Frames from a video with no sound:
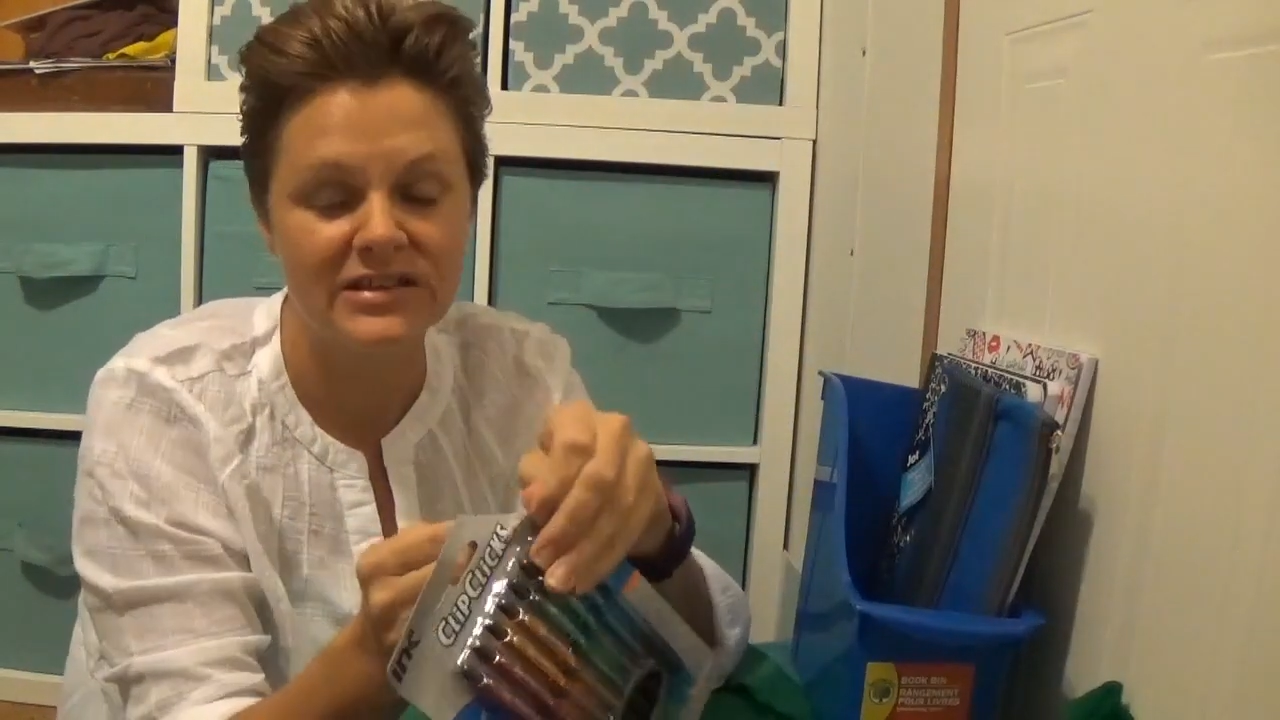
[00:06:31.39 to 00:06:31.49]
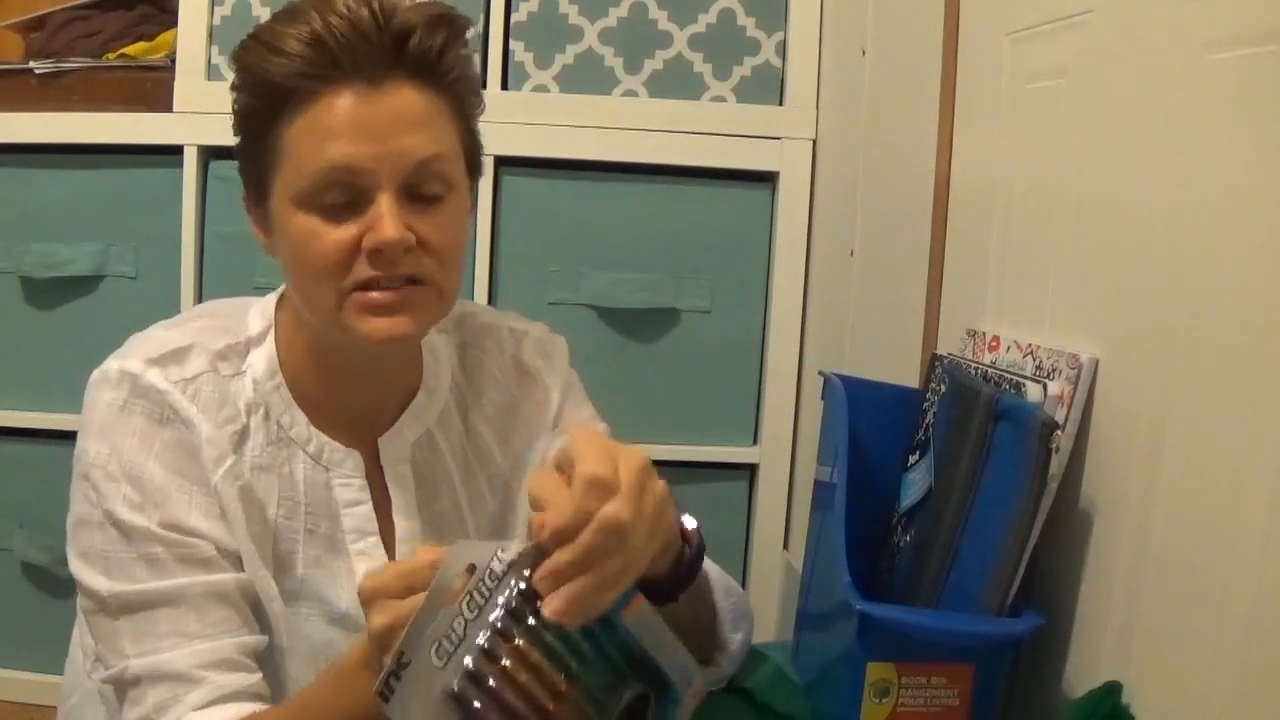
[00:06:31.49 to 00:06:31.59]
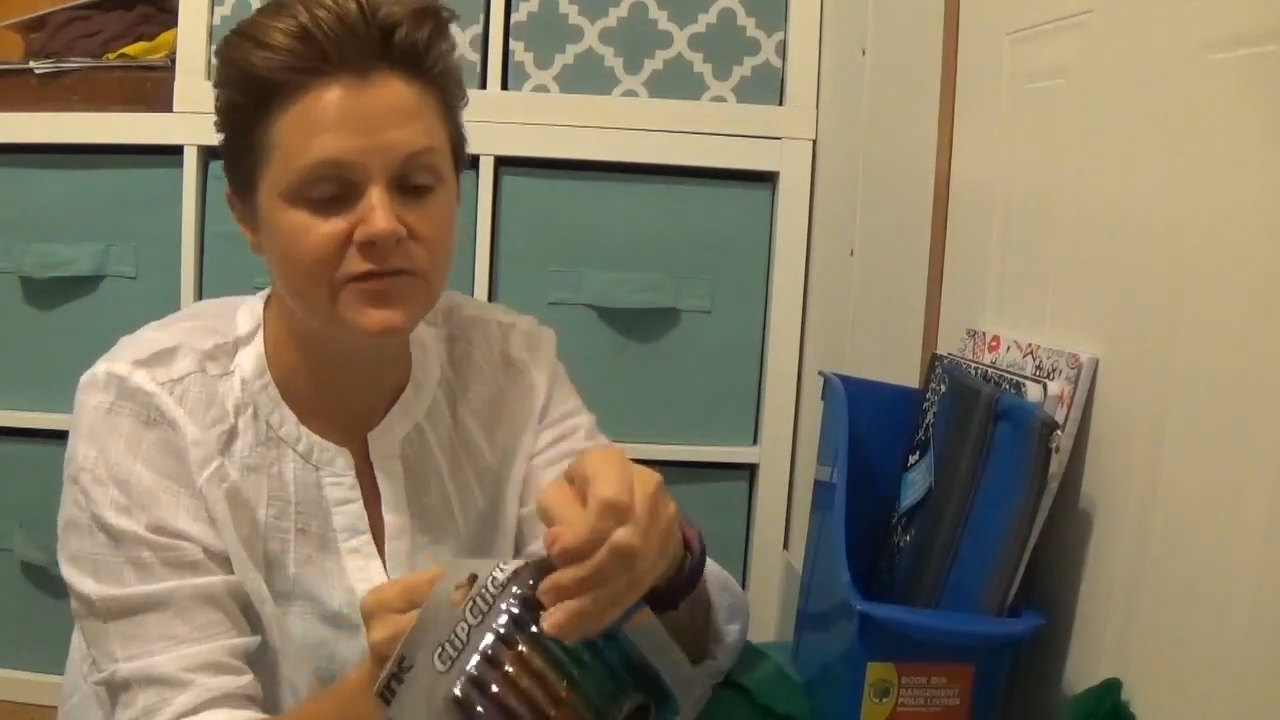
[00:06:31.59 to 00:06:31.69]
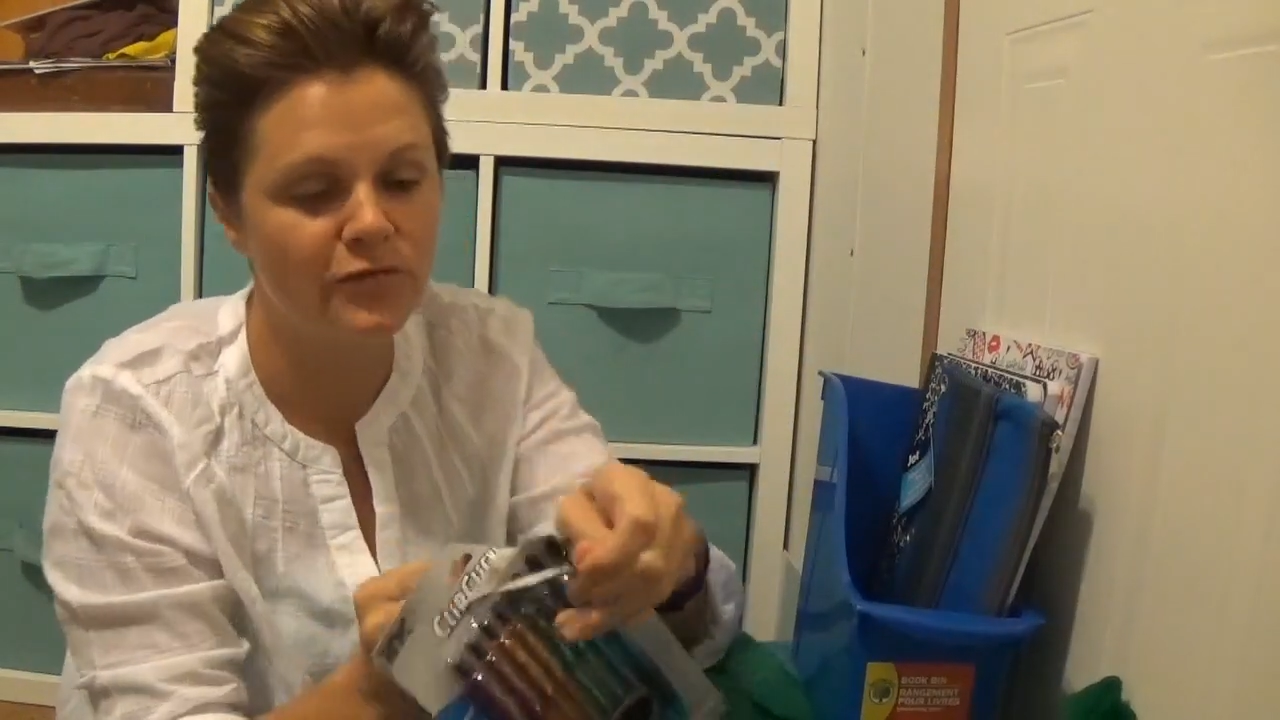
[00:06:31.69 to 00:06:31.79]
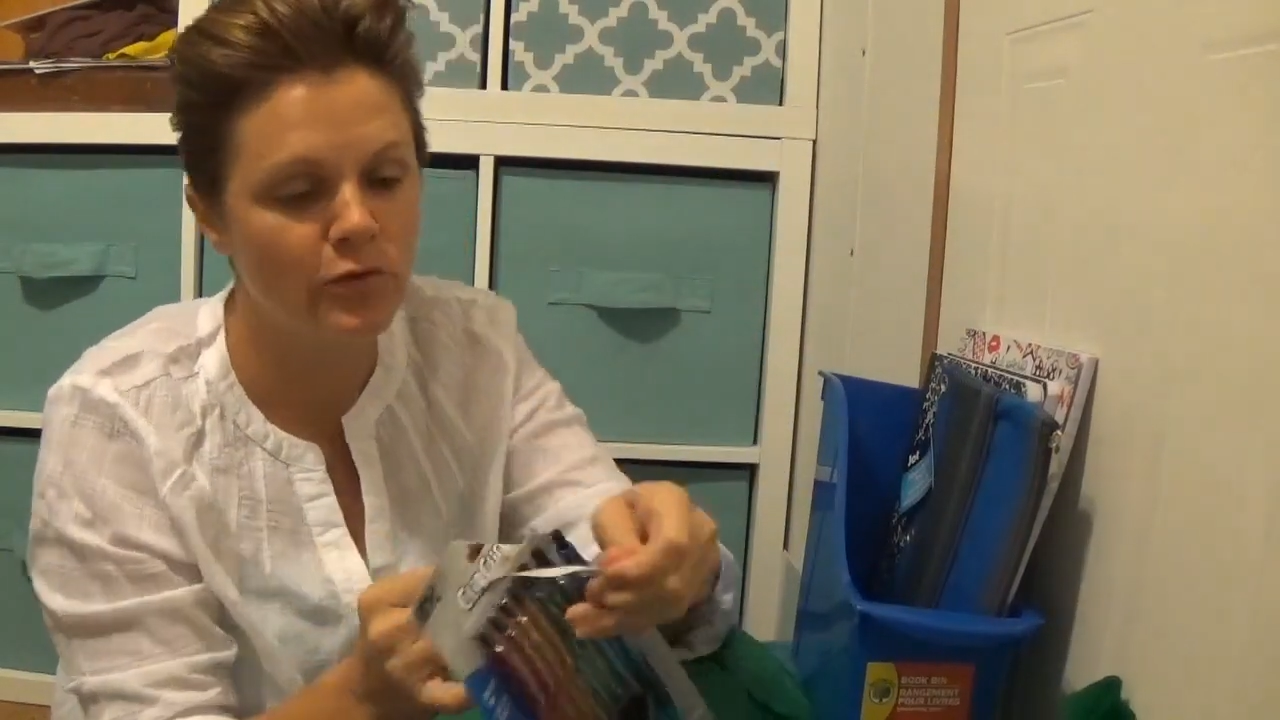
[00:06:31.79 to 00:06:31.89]

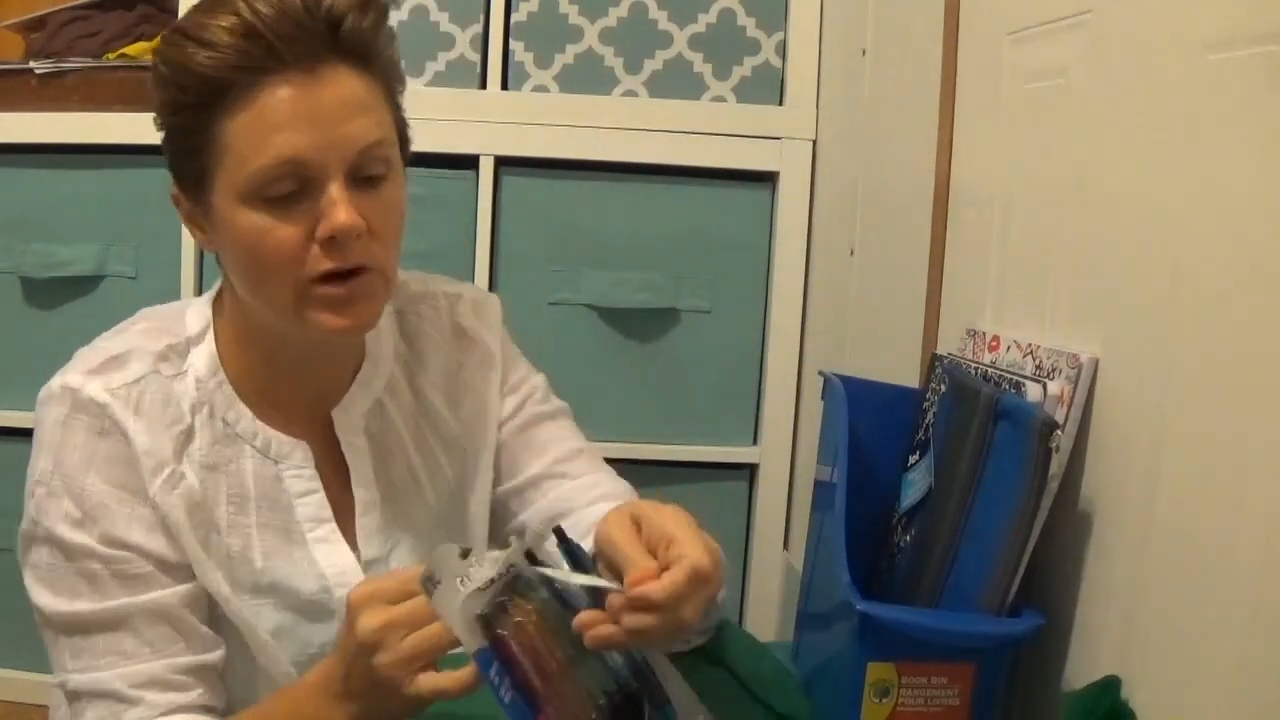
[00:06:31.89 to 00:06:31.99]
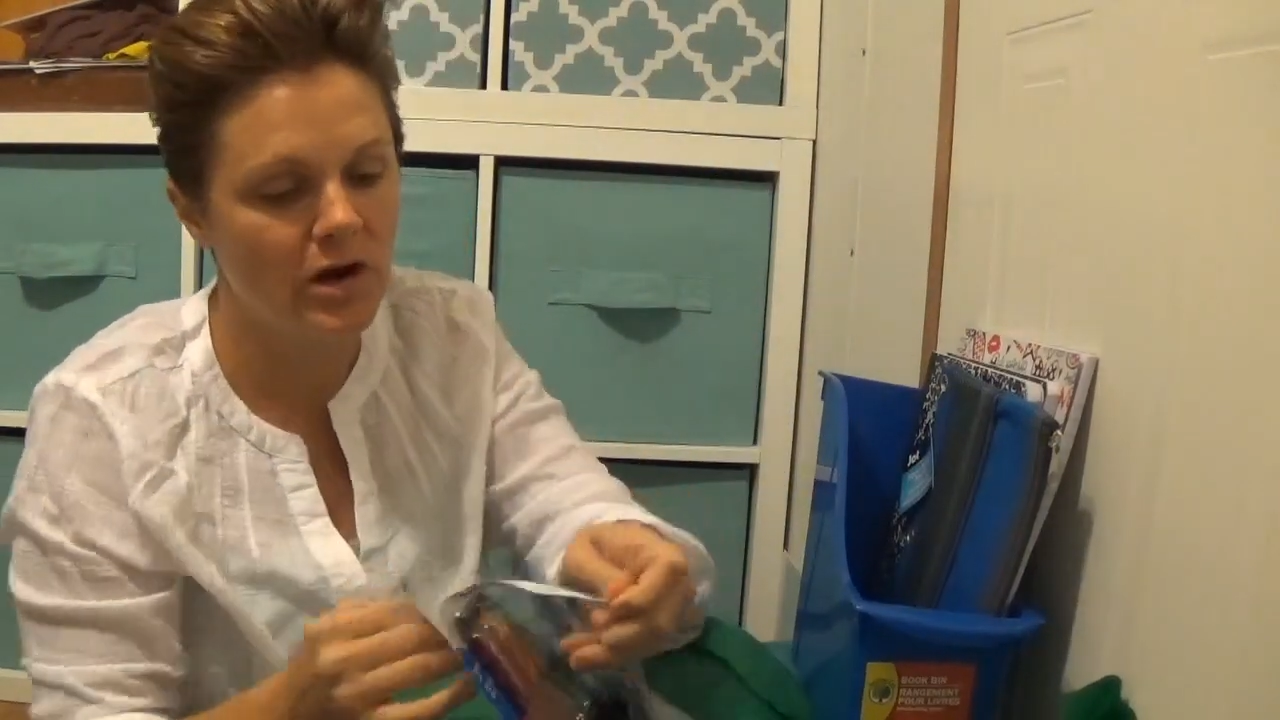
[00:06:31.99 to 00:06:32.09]
for